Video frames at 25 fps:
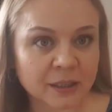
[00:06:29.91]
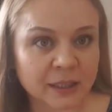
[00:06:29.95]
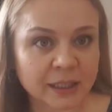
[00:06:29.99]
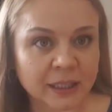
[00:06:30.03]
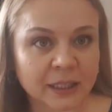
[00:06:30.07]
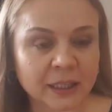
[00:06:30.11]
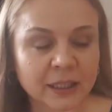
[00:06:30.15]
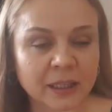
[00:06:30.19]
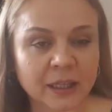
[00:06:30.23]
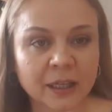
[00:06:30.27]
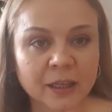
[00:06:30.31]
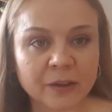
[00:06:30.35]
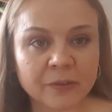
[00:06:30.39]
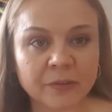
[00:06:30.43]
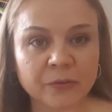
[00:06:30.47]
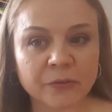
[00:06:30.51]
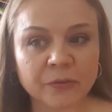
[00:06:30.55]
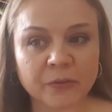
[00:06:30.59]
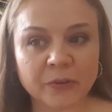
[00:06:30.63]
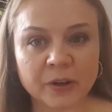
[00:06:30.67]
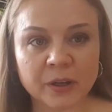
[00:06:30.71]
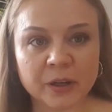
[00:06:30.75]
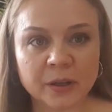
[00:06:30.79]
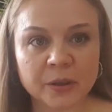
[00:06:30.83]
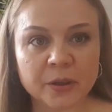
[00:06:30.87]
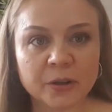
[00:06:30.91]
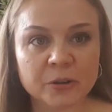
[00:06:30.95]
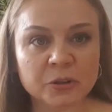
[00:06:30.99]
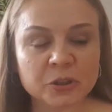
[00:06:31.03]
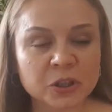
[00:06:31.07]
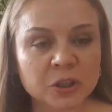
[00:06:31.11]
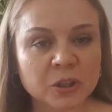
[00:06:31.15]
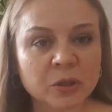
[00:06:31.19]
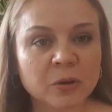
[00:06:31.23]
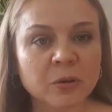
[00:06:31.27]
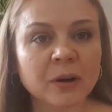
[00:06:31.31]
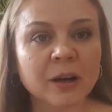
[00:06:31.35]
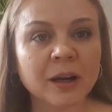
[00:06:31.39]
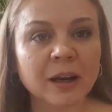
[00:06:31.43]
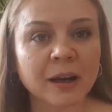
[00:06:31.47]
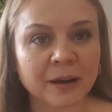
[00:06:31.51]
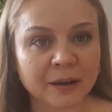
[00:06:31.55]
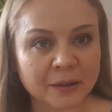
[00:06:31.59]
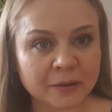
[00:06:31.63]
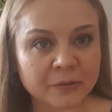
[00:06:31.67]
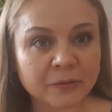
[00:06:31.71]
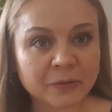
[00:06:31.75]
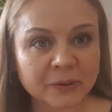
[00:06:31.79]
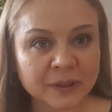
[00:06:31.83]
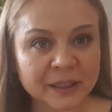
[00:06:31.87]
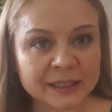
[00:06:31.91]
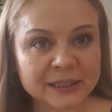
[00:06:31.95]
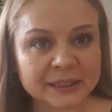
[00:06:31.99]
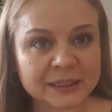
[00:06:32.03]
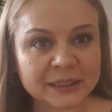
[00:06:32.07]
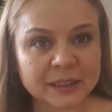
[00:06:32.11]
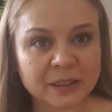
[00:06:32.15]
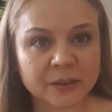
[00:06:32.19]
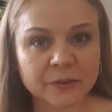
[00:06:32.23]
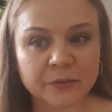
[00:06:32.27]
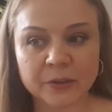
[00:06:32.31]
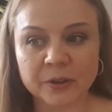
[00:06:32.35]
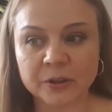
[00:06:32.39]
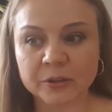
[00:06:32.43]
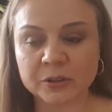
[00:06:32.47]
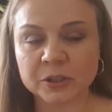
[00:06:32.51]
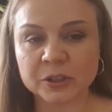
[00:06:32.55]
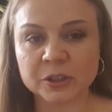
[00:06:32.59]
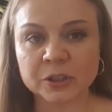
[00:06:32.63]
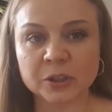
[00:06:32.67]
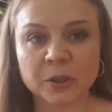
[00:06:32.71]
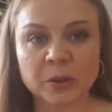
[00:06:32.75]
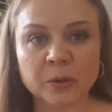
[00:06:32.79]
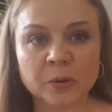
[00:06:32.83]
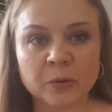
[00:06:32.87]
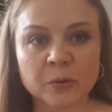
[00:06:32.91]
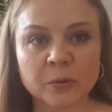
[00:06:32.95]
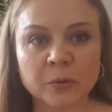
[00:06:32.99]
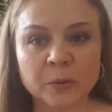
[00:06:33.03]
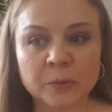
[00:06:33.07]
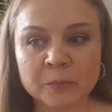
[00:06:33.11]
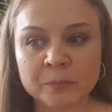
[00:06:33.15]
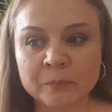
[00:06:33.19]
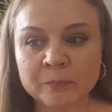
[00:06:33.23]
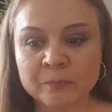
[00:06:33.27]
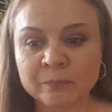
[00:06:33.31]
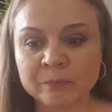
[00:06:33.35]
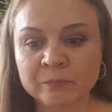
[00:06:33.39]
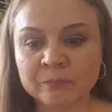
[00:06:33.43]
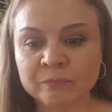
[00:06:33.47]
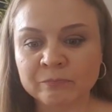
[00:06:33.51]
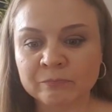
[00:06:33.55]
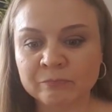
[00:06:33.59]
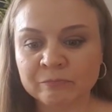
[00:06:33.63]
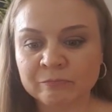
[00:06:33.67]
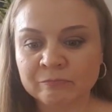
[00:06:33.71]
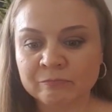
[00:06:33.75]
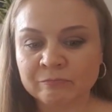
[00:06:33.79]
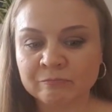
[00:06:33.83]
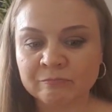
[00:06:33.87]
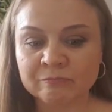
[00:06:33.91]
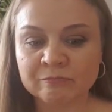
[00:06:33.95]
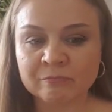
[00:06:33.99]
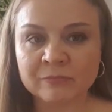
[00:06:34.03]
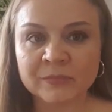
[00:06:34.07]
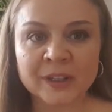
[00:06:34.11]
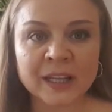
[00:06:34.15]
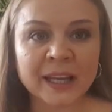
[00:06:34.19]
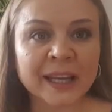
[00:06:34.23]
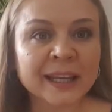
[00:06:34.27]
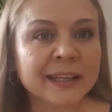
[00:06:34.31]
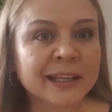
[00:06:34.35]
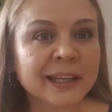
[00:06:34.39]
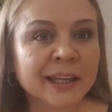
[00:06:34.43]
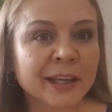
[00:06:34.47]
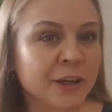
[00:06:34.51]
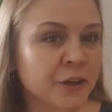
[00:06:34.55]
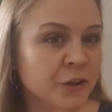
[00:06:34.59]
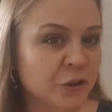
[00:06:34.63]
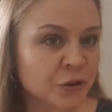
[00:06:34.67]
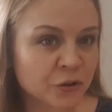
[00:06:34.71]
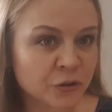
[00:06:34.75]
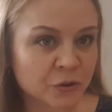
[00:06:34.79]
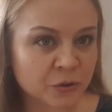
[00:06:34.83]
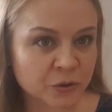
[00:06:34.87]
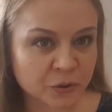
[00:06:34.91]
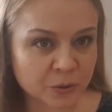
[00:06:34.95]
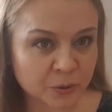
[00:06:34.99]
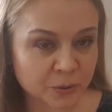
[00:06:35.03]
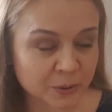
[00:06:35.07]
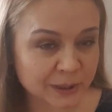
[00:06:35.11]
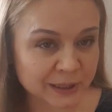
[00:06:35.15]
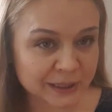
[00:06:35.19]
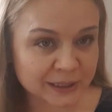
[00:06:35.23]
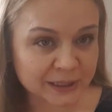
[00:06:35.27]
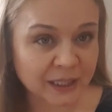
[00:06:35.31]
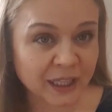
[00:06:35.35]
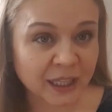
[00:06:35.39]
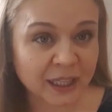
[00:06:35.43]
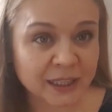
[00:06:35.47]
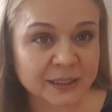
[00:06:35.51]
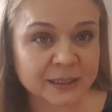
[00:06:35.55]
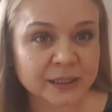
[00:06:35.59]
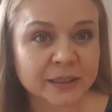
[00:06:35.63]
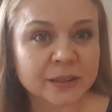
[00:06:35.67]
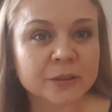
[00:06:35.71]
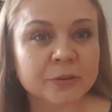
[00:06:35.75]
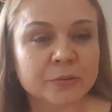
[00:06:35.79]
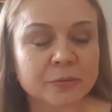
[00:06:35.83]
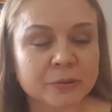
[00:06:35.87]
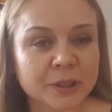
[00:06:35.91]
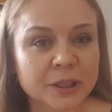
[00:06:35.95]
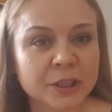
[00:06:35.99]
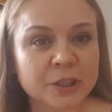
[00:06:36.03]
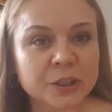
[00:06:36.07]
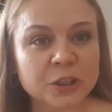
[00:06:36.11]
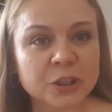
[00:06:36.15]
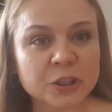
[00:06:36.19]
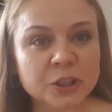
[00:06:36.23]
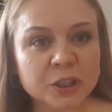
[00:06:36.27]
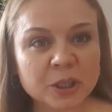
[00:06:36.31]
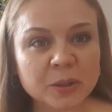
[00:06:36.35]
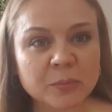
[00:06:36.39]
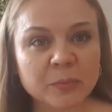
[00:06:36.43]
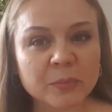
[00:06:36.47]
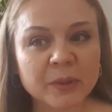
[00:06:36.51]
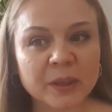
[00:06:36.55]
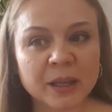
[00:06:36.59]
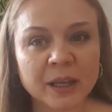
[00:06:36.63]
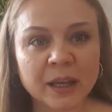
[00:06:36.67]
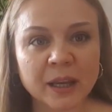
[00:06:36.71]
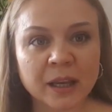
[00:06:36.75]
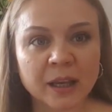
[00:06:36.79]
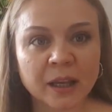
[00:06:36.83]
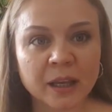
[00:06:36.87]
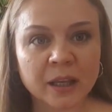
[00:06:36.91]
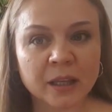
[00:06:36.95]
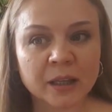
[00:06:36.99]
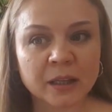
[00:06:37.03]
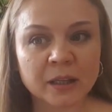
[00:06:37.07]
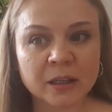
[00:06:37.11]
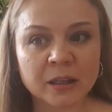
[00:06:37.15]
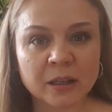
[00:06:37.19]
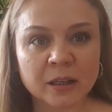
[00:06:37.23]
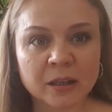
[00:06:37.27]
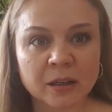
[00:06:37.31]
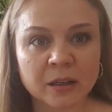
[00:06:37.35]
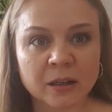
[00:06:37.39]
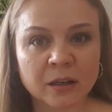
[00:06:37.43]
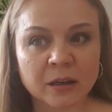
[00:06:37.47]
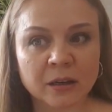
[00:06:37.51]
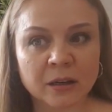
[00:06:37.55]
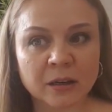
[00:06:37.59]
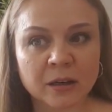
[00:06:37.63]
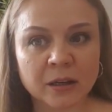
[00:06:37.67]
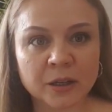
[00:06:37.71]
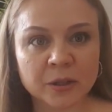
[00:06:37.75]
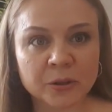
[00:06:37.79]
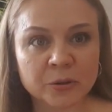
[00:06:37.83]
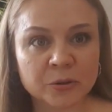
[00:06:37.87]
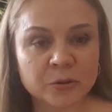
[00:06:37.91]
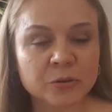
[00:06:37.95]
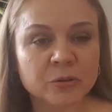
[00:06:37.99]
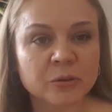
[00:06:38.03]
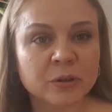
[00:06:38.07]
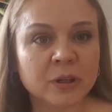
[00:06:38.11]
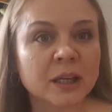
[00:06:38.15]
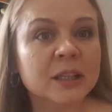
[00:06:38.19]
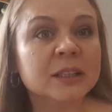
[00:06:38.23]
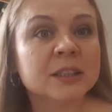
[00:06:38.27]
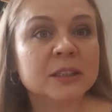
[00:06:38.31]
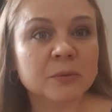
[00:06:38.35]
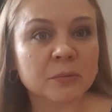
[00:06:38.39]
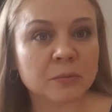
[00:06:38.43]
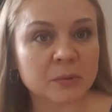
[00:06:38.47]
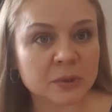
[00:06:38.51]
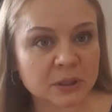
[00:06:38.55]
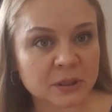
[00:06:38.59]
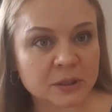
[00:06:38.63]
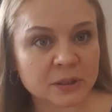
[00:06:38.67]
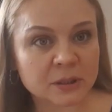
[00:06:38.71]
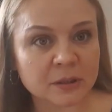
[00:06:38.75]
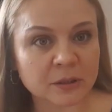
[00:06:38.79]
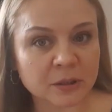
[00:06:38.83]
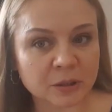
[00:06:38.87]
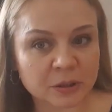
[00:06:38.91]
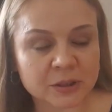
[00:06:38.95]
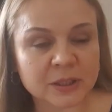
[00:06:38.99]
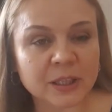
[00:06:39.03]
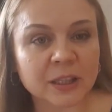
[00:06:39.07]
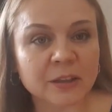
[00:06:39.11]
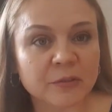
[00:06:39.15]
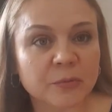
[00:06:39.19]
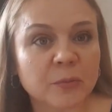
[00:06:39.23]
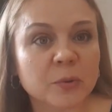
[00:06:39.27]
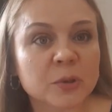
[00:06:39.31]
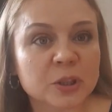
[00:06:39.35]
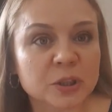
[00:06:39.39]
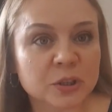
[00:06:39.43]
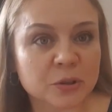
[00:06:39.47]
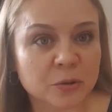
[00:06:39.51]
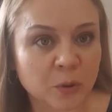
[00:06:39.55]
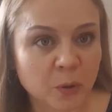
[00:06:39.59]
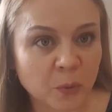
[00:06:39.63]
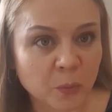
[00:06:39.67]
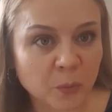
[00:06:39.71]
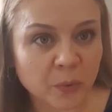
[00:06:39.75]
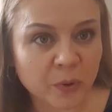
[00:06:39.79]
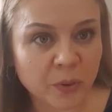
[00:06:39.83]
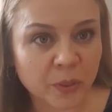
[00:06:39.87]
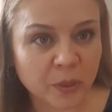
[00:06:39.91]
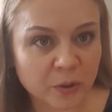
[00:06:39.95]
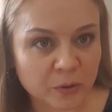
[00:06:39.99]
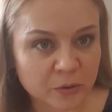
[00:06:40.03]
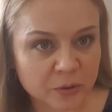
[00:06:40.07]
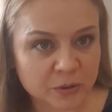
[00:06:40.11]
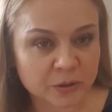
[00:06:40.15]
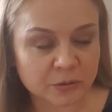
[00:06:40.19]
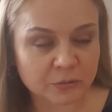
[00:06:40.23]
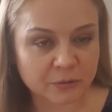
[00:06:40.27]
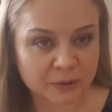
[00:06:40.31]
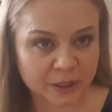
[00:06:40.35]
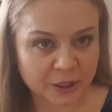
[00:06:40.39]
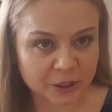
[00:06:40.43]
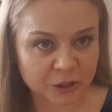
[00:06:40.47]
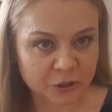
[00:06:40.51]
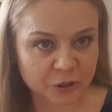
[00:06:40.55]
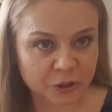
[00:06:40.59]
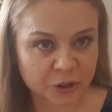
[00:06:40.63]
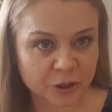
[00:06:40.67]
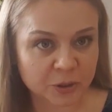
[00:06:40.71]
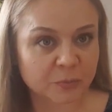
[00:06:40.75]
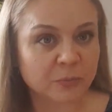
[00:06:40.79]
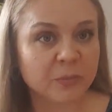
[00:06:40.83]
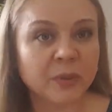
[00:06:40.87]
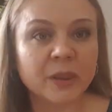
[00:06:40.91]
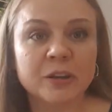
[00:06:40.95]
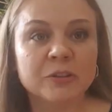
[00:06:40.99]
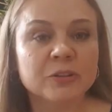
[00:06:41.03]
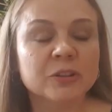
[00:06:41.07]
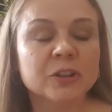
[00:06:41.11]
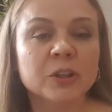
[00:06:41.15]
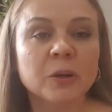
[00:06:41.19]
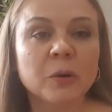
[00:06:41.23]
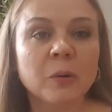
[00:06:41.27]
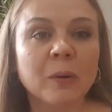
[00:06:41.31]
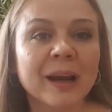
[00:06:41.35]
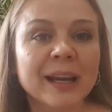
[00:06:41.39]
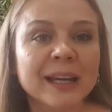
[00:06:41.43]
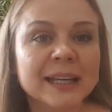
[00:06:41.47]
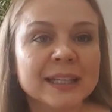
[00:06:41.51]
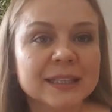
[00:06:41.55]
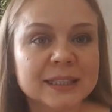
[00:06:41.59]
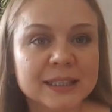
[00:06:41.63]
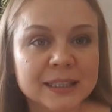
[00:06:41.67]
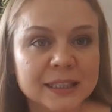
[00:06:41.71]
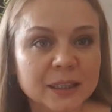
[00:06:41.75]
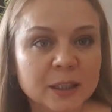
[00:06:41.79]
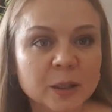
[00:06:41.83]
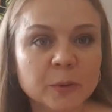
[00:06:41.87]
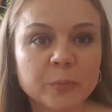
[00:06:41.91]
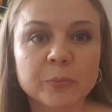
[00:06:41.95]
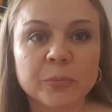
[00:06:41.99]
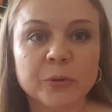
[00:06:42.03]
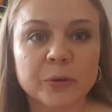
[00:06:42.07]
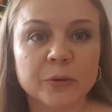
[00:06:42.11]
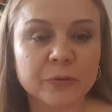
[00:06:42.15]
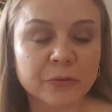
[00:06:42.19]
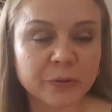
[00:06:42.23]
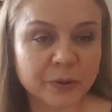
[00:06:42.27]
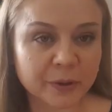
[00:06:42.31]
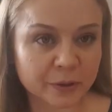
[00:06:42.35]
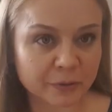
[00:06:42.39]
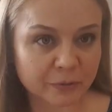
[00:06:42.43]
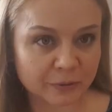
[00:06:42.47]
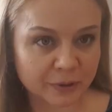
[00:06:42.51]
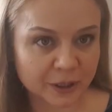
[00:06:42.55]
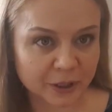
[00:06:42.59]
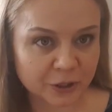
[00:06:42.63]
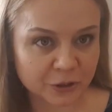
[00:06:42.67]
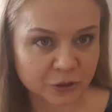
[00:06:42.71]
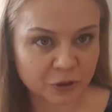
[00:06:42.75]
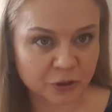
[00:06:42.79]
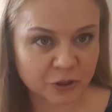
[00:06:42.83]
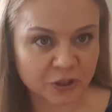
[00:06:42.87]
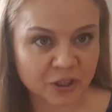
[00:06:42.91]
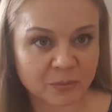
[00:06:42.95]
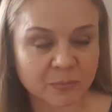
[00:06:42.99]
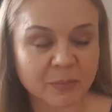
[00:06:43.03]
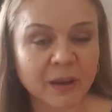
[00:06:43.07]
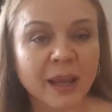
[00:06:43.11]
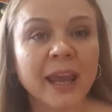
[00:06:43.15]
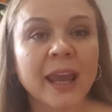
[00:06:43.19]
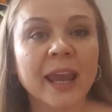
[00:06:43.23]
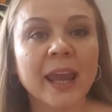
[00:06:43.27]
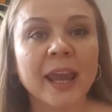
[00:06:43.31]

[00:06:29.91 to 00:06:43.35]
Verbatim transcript: Like if uh, there is no conflicts, if there is no mm, any issues to discuss in the relationship, then uh, you should ask what yourself what's wrong with those relationships. There's no ideal perfect relationship.